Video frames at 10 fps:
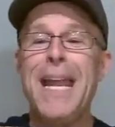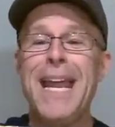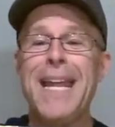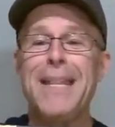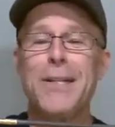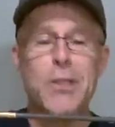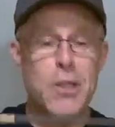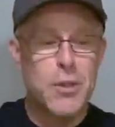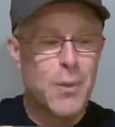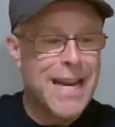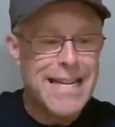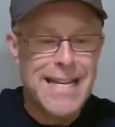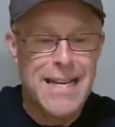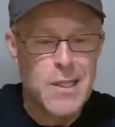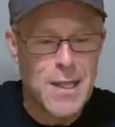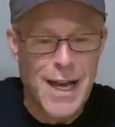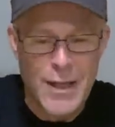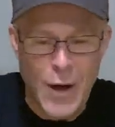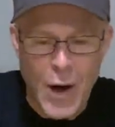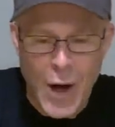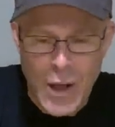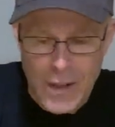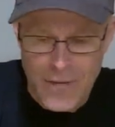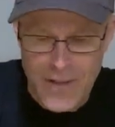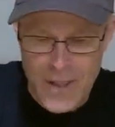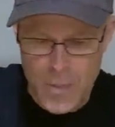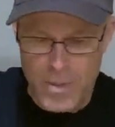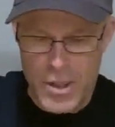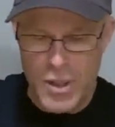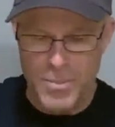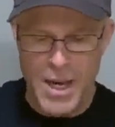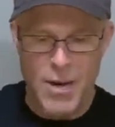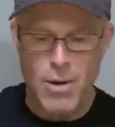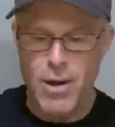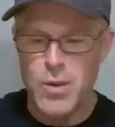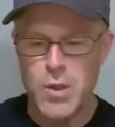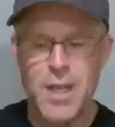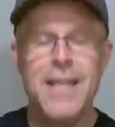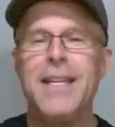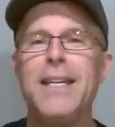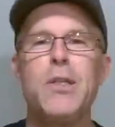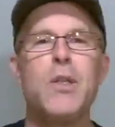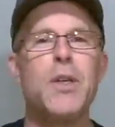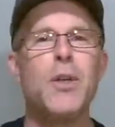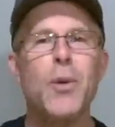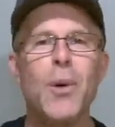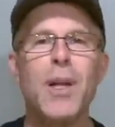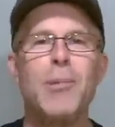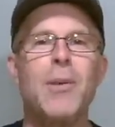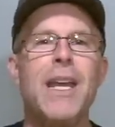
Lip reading: And the straightness on all of these Bishop arrows, it's just incredible.